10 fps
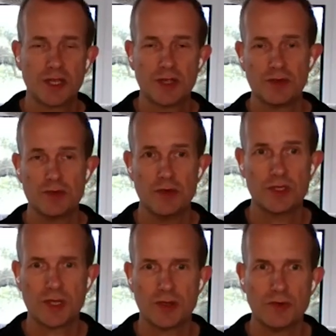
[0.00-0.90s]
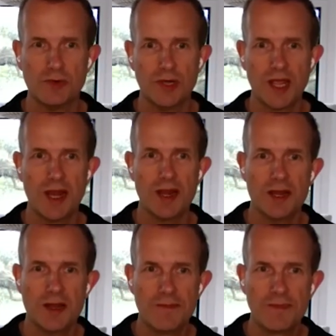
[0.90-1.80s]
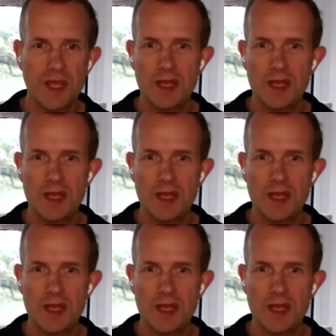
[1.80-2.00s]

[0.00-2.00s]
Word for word: You know, so so again,